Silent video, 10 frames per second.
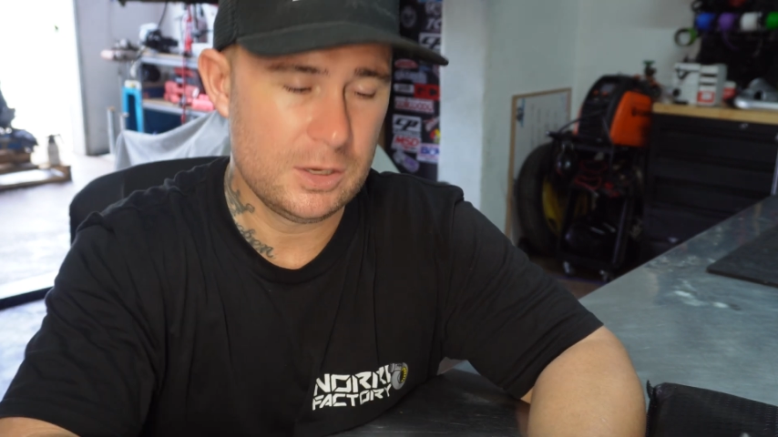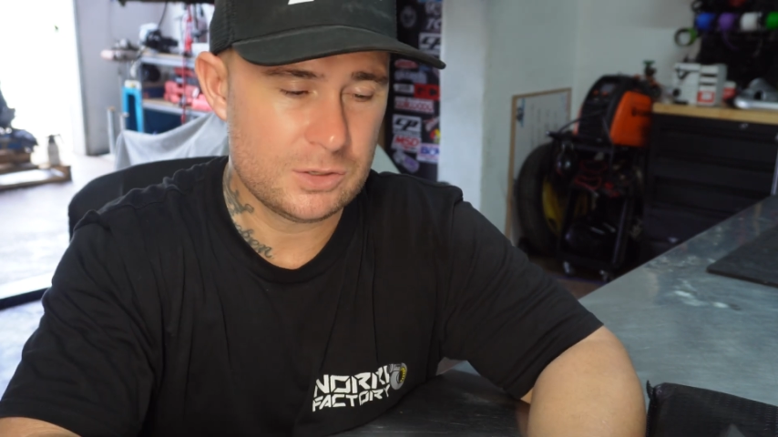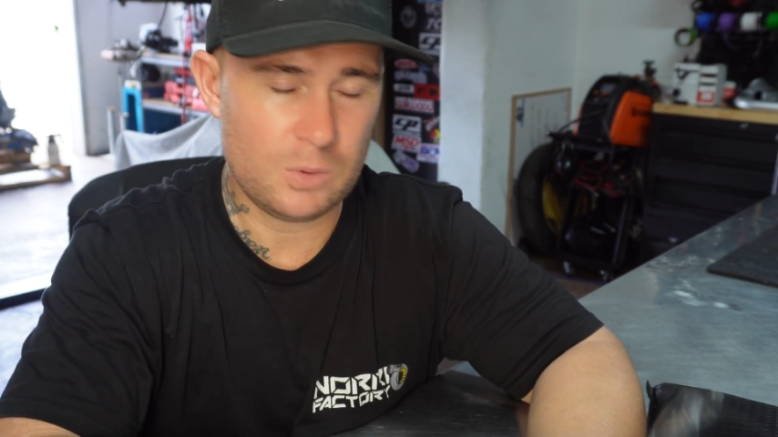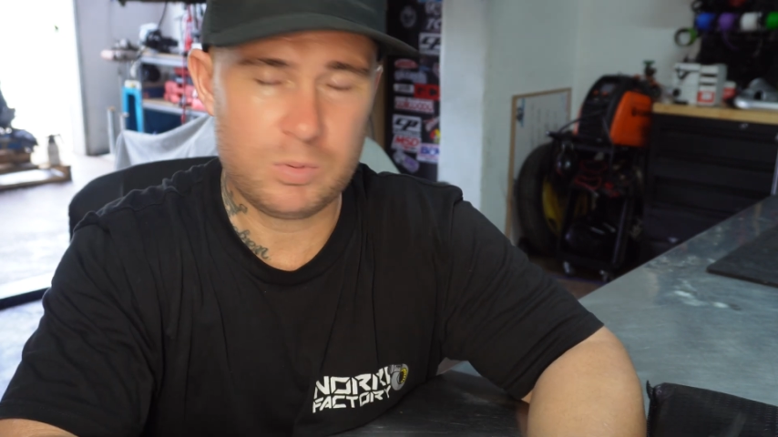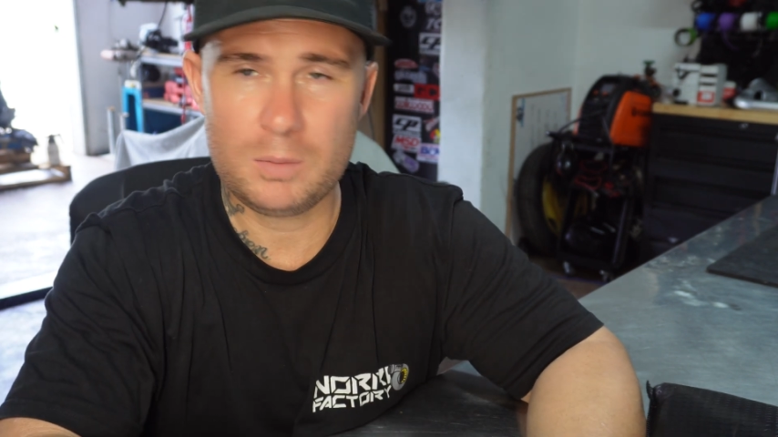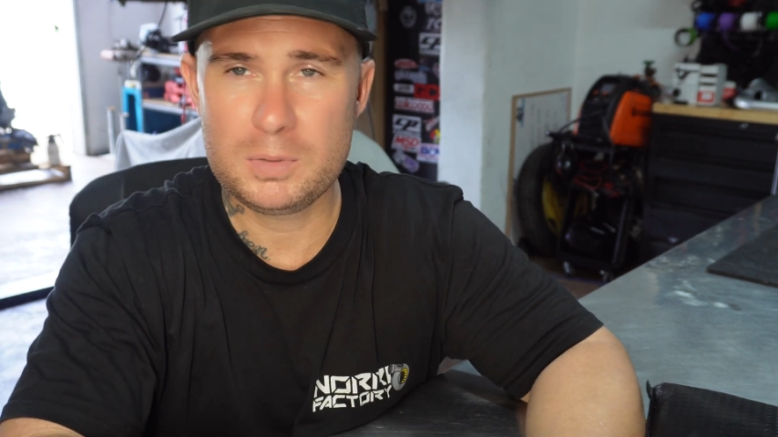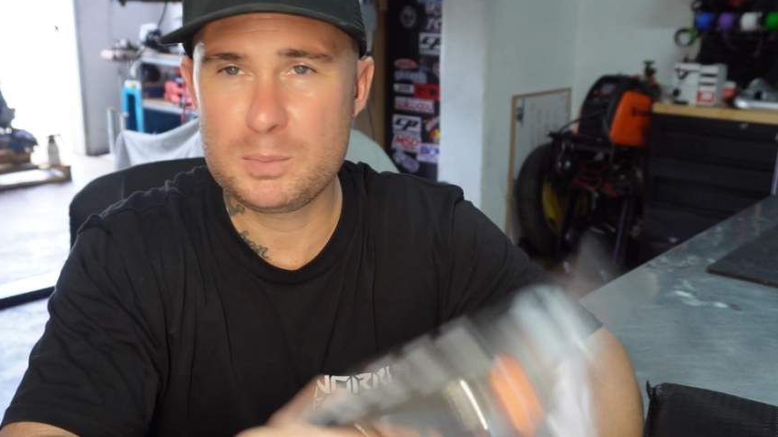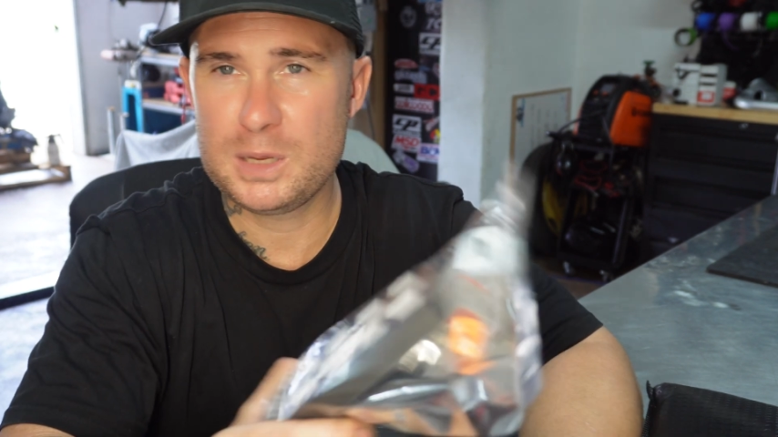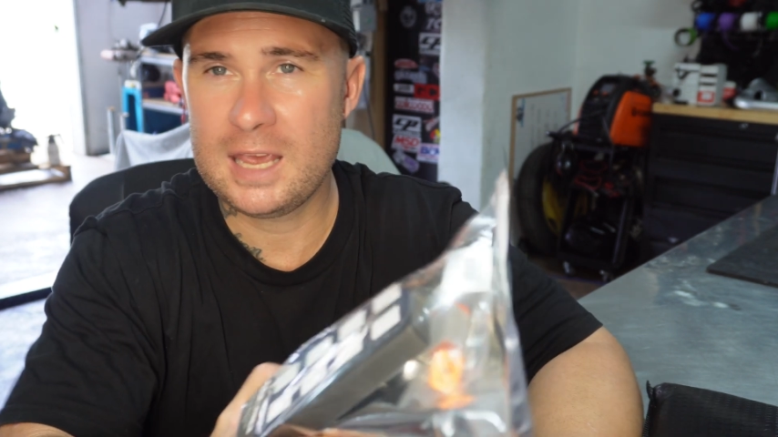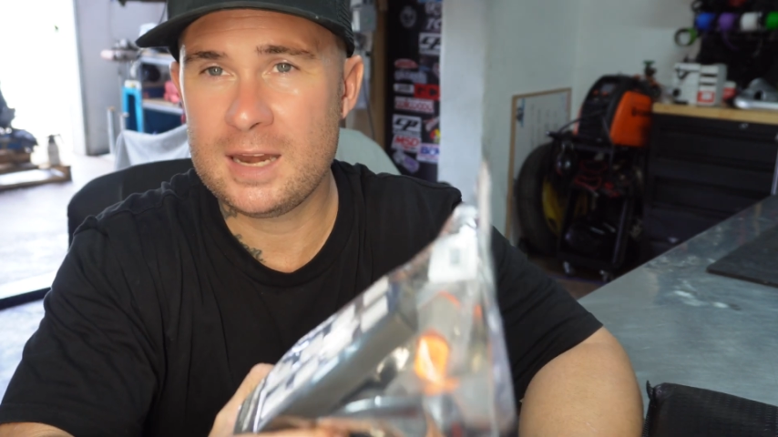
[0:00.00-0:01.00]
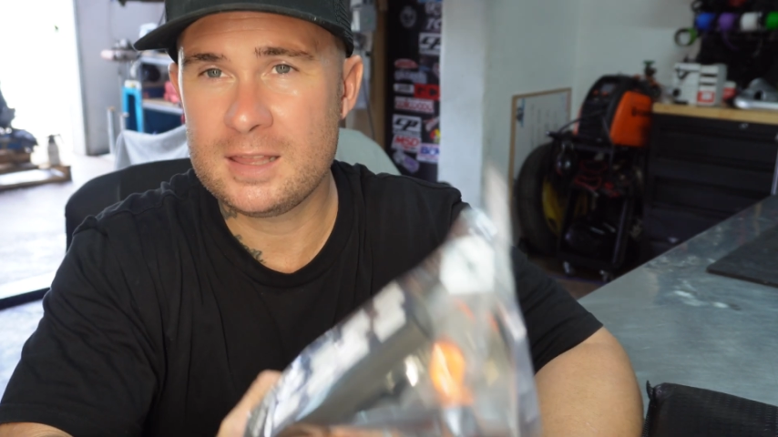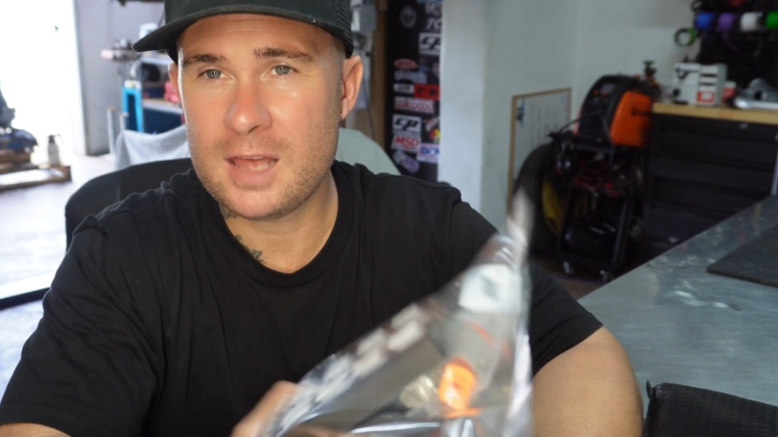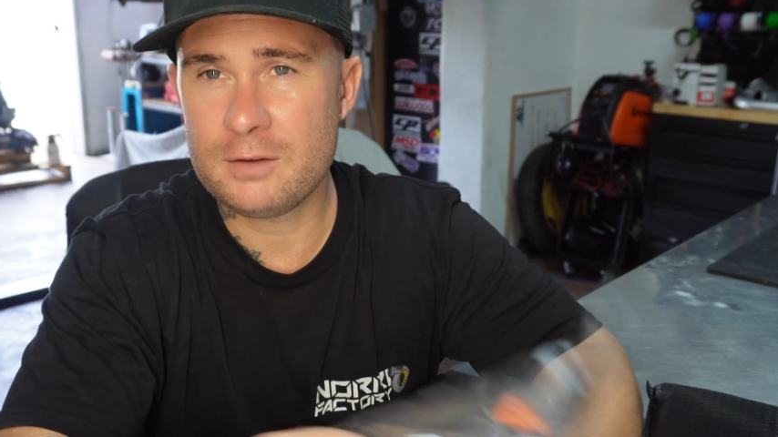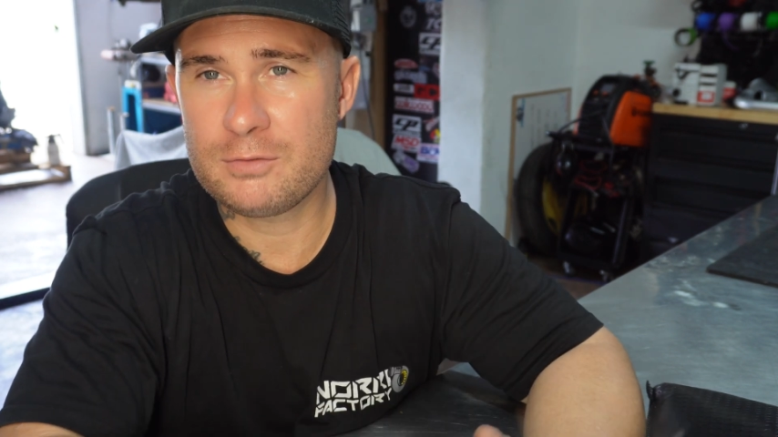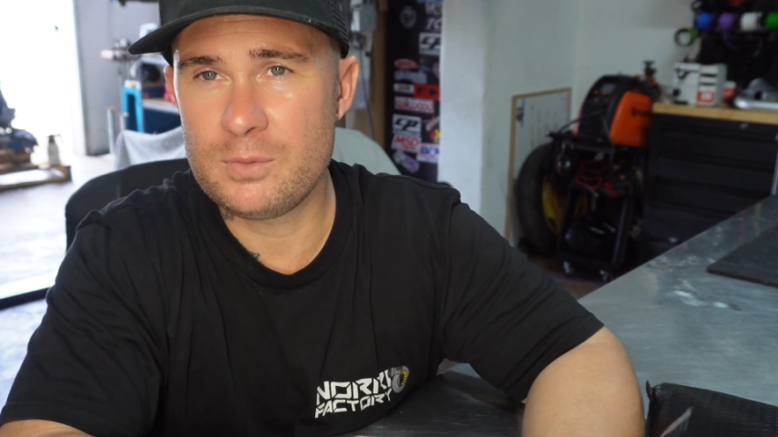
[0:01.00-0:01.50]
So I'll probably be getting
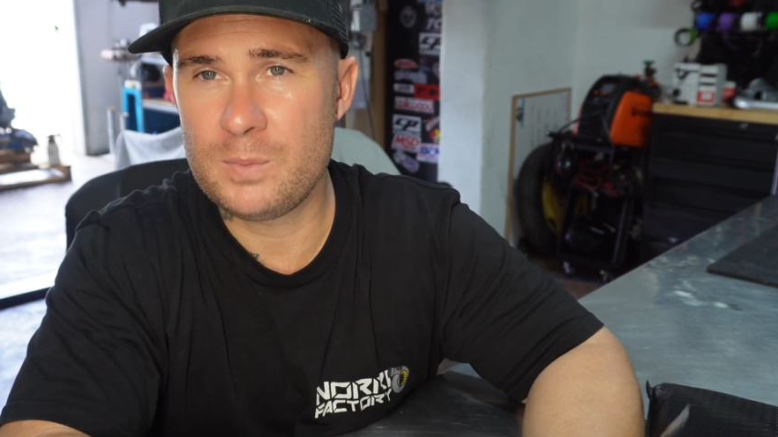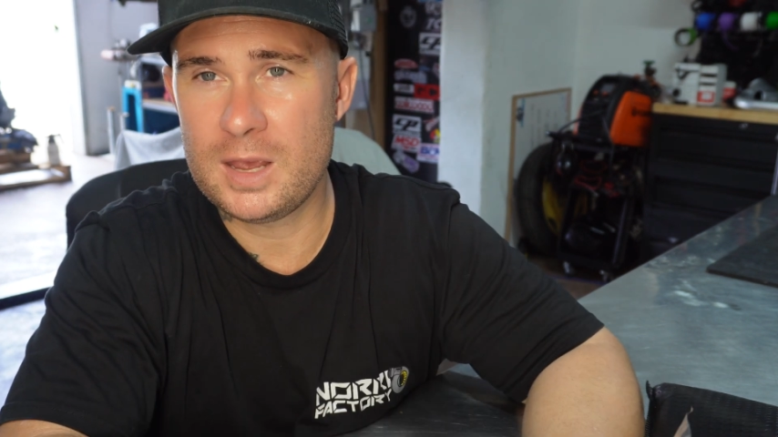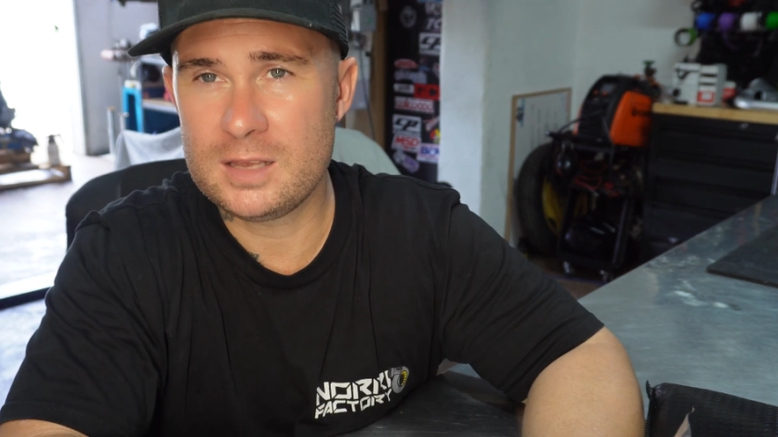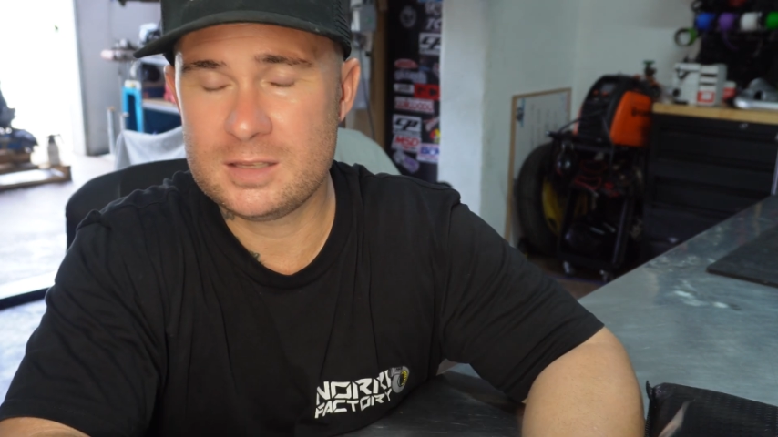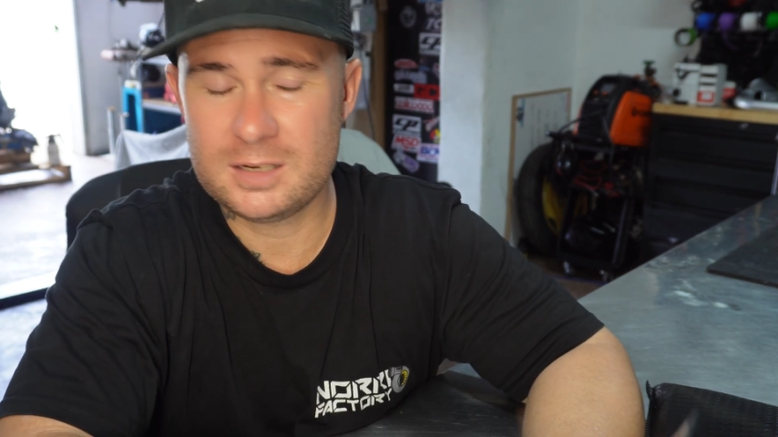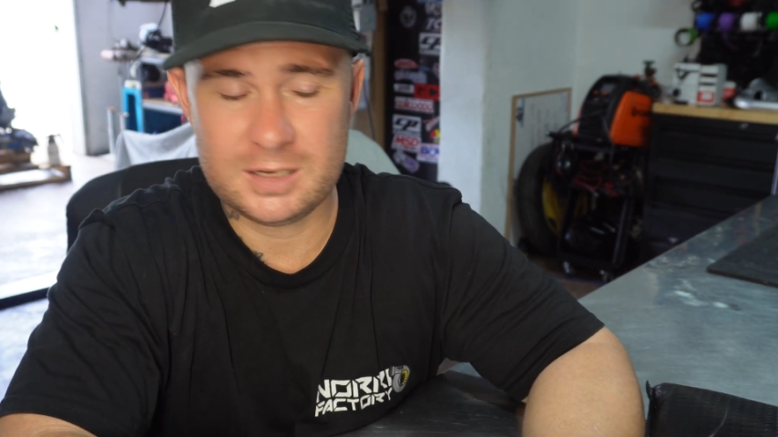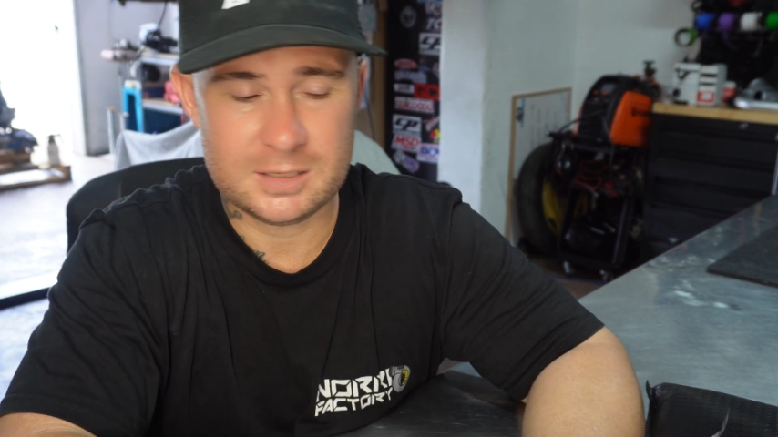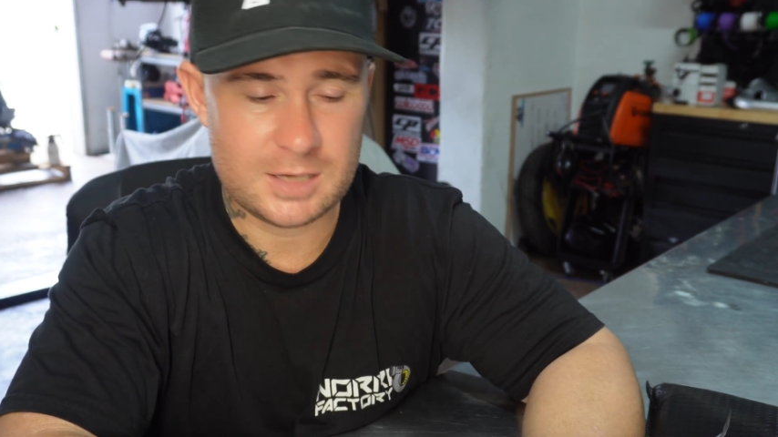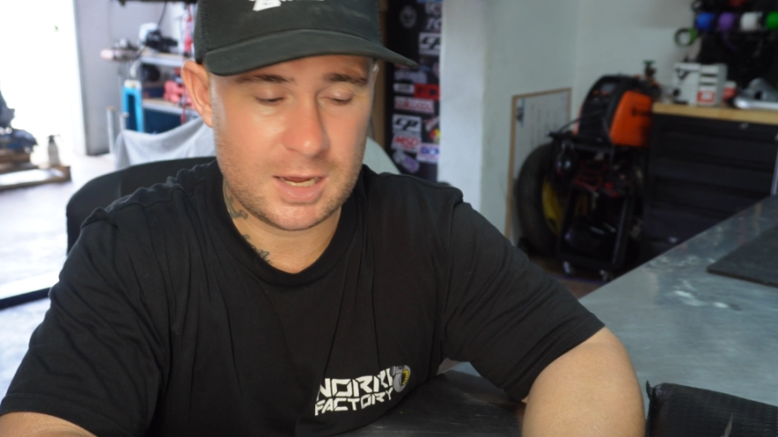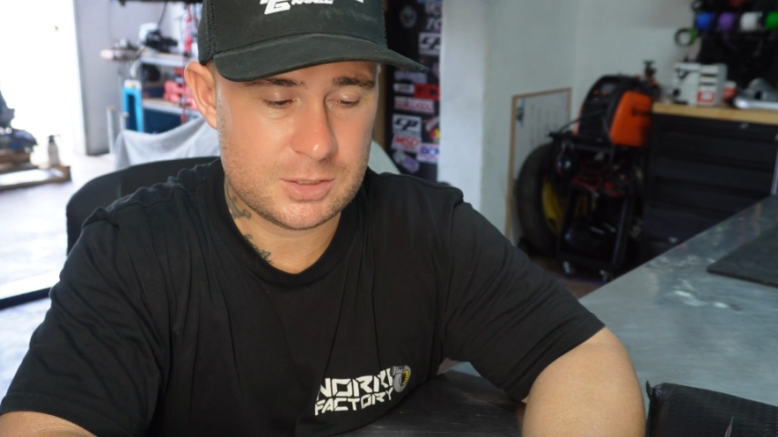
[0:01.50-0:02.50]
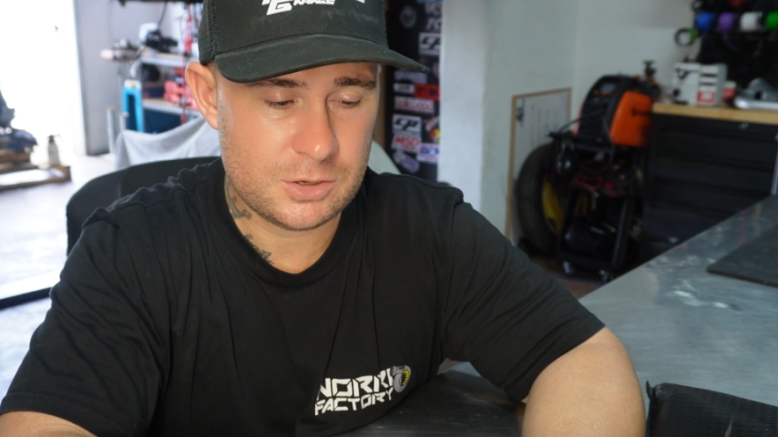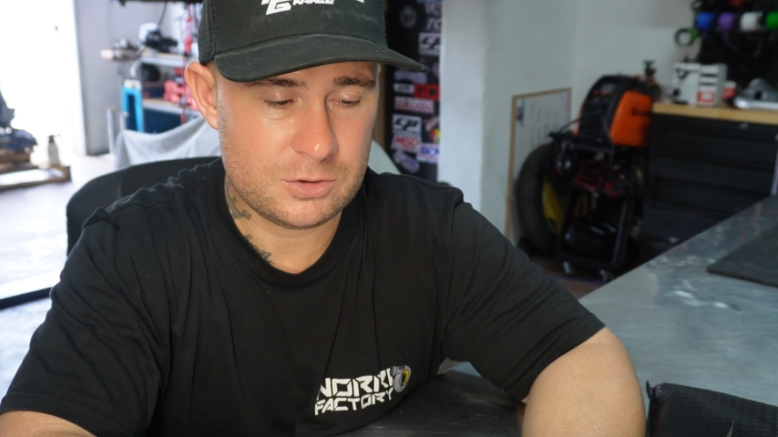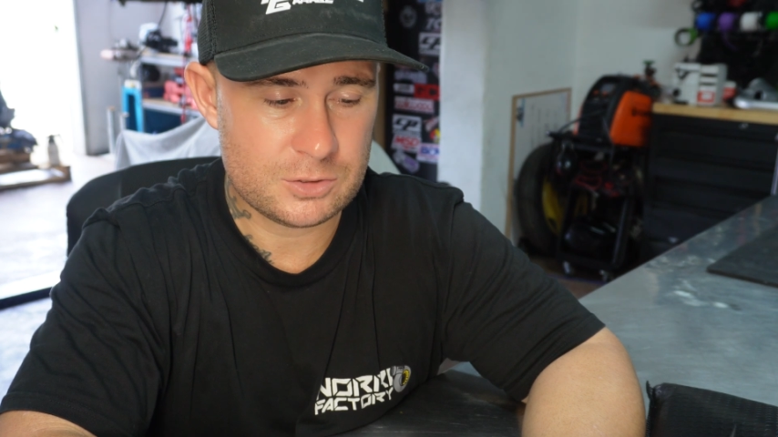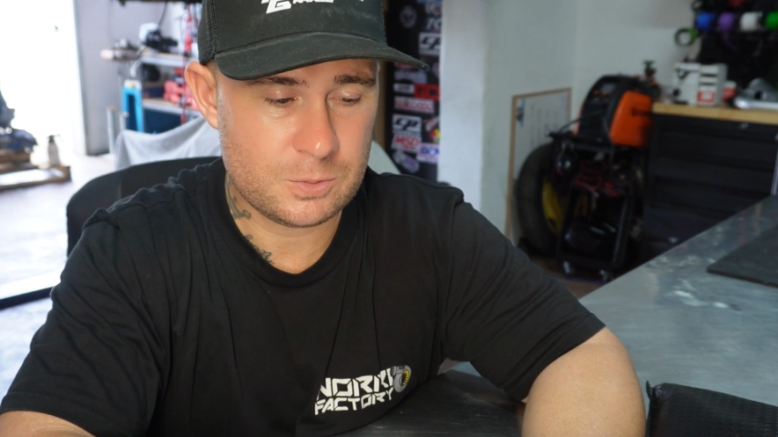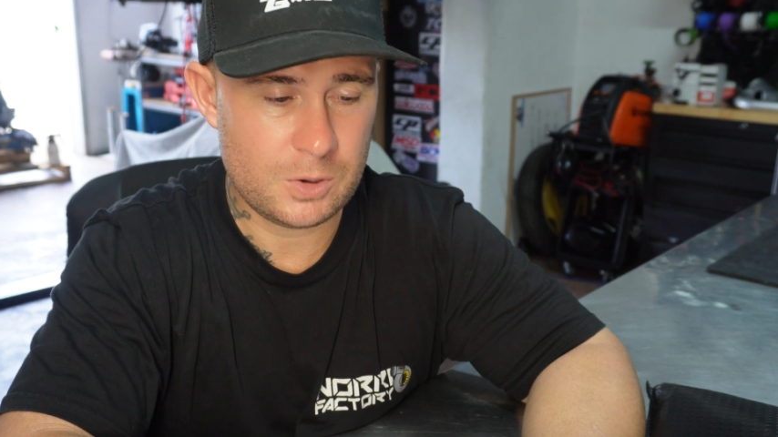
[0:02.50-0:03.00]
that from Anthony at
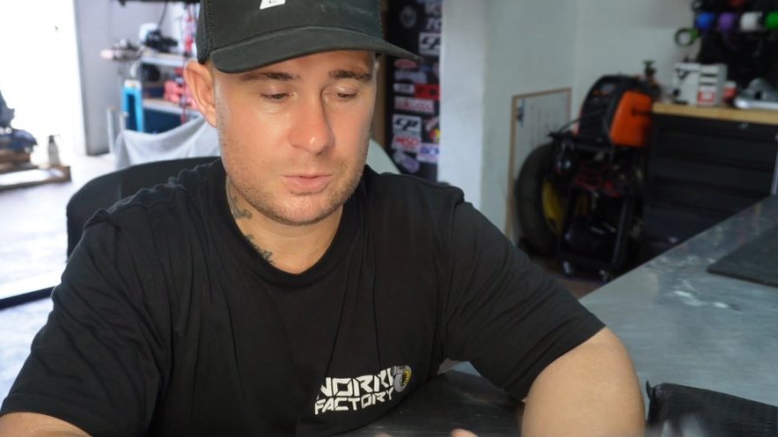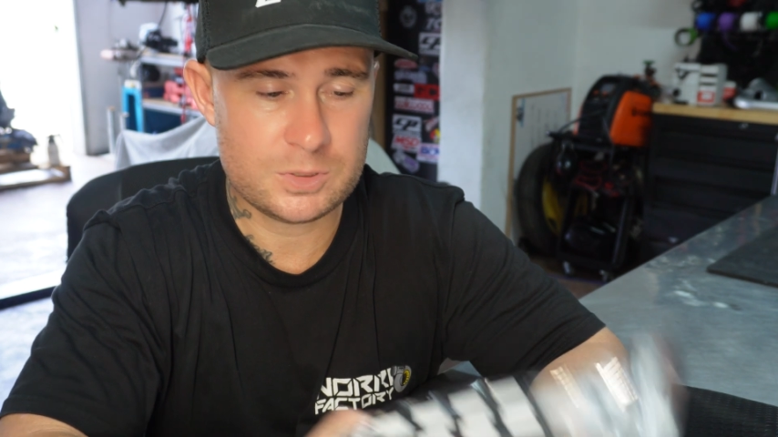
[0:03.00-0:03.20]
Dartone as well,